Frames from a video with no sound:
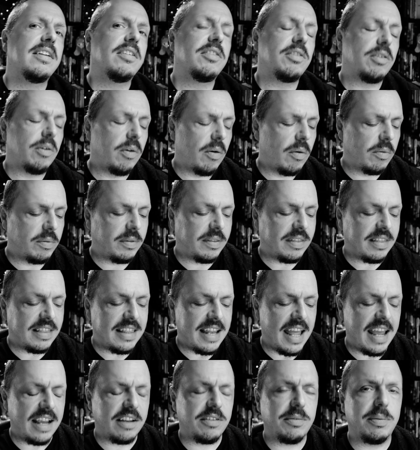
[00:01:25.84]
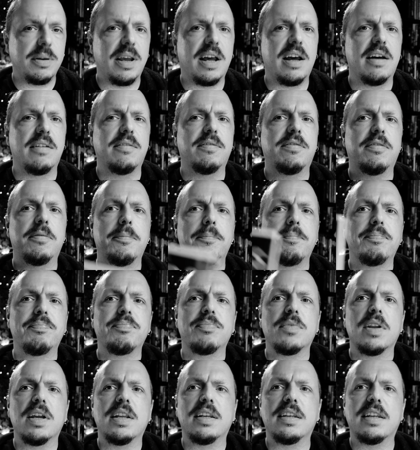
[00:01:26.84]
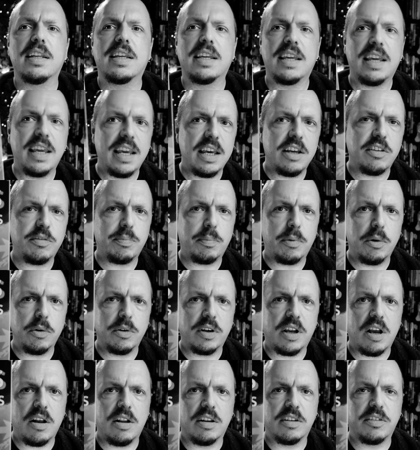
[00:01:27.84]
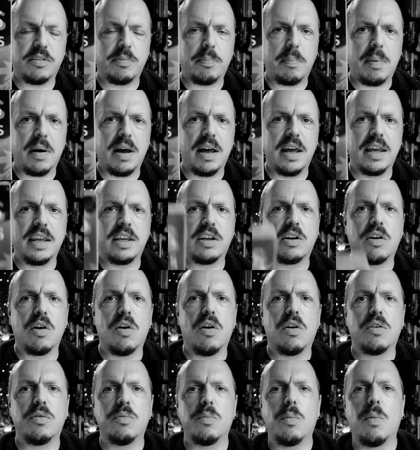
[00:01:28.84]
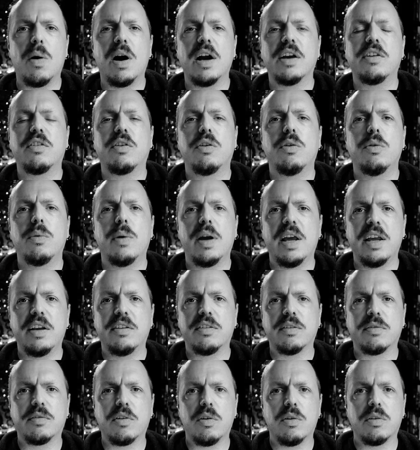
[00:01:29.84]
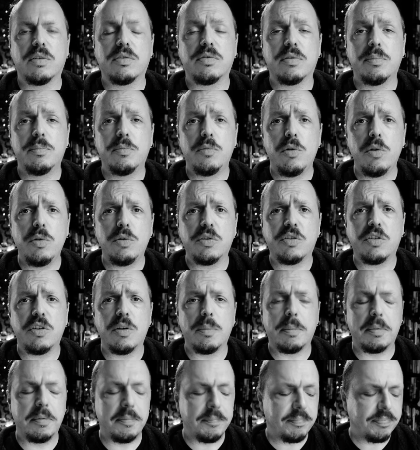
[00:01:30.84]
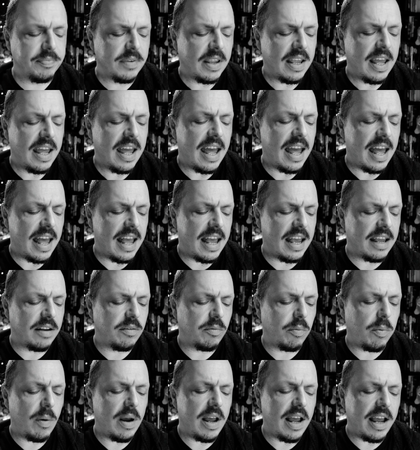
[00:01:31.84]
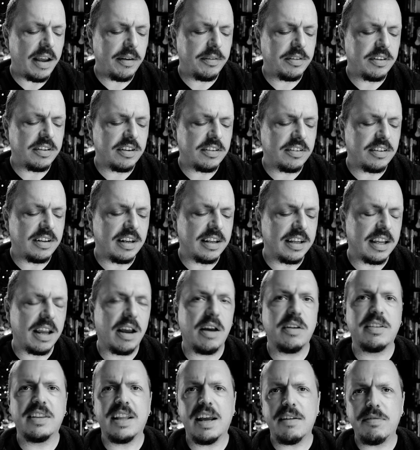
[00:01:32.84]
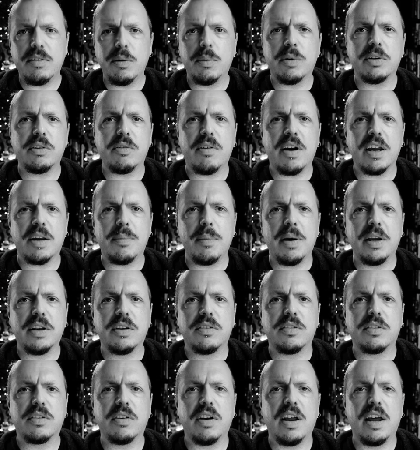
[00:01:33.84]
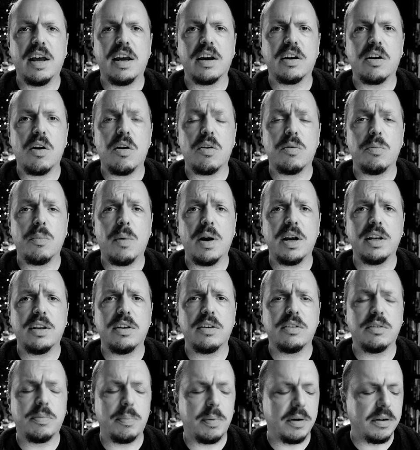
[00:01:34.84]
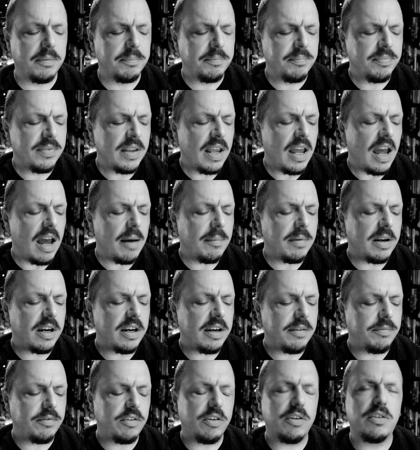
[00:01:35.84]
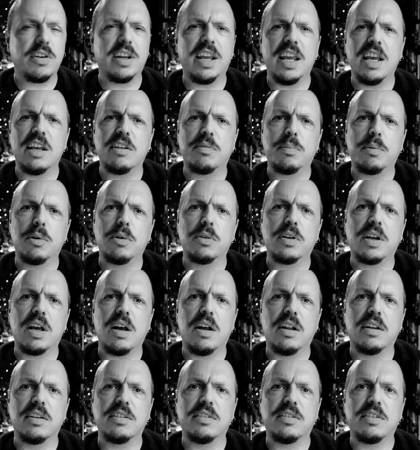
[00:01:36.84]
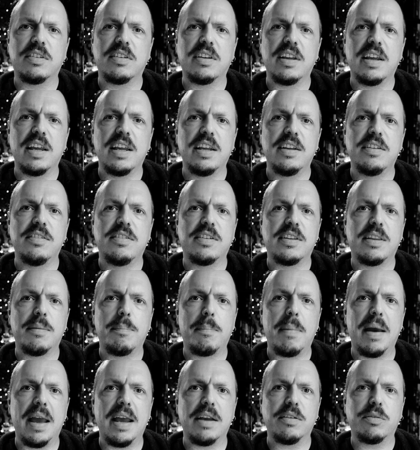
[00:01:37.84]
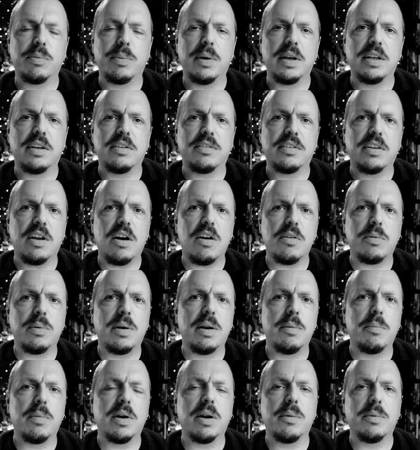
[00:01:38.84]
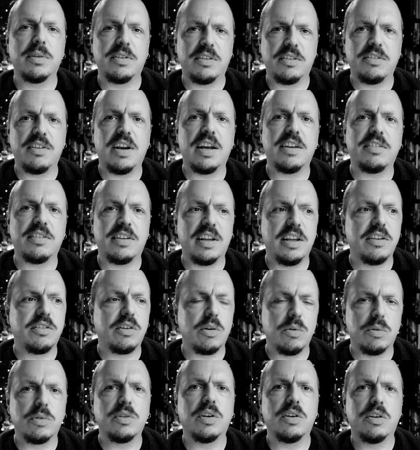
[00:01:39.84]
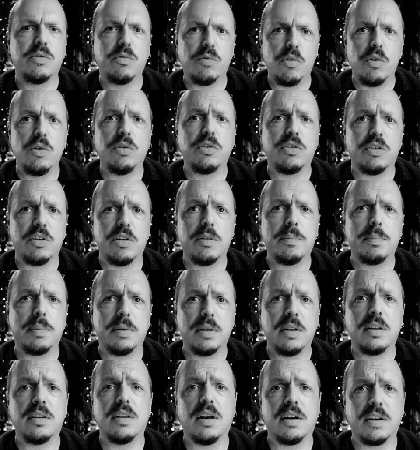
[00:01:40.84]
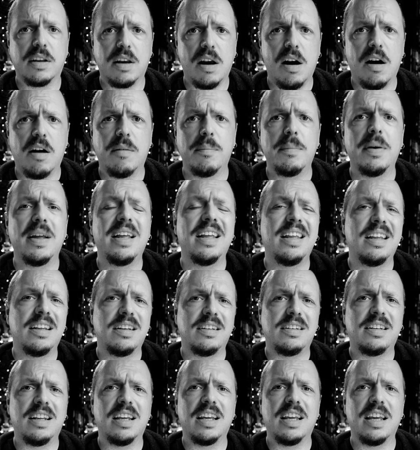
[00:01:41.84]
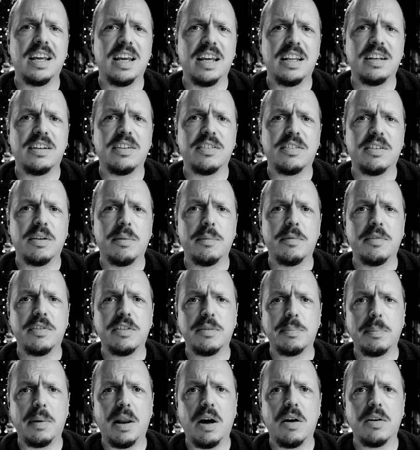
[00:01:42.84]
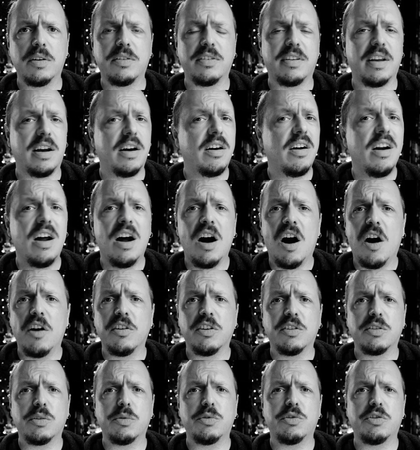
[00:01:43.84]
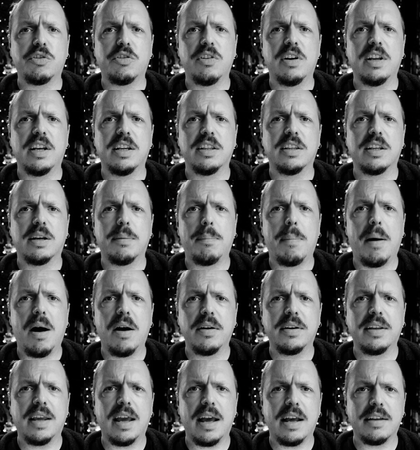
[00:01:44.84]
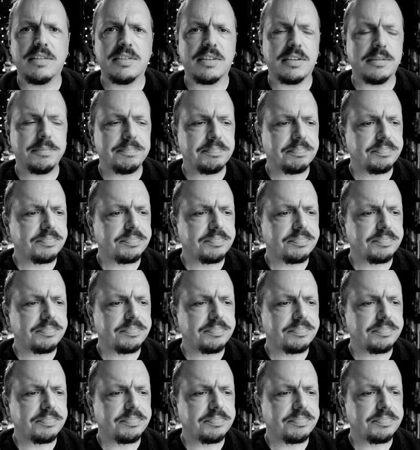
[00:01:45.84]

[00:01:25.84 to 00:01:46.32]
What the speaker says: So next we have The Chaos Protocols by Gordon White, who is of course from RuneSoup. And what I was just like, I definitely want to recommend Gordon White to use, but I'm not even sure The Chaos Protocols is the best way to start with him. What I would suggest is going to the runesoup.com, digging into some of his blogs there, or just go straight into the podcast.